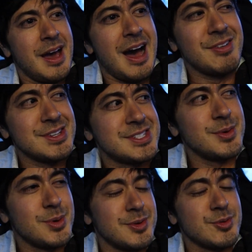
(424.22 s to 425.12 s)

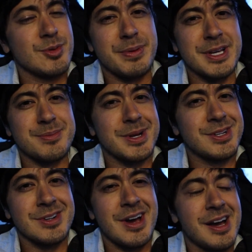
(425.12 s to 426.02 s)
obviously it wouldn't replace my
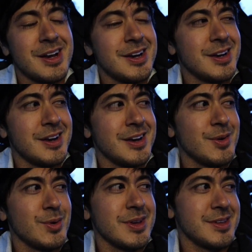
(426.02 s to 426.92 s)
truck,
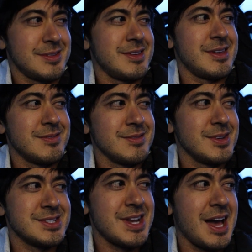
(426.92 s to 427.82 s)
or
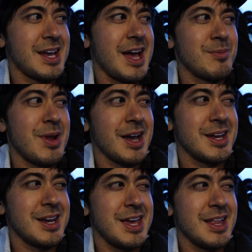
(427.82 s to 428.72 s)
it's not, I'm
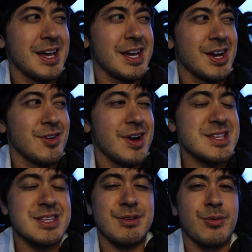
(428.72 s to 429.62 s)
not gonna get like a
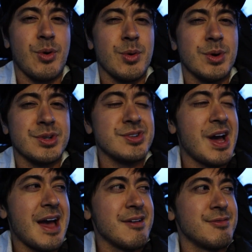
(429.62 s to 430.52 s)
crazy 4-wheel
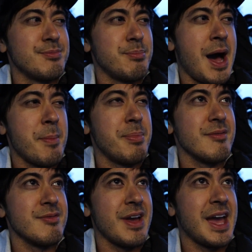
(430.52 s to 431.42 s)
drive
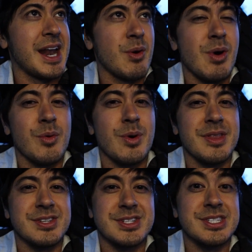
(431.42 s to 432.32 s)
pop-up van. I want
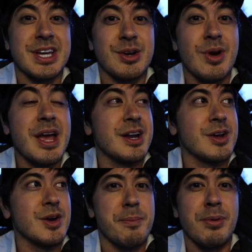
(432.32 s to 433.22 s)
one that's just like ready
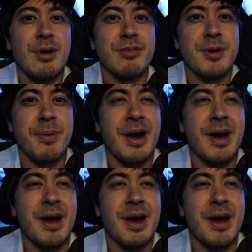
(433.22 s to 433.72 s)
to go. You pull over in a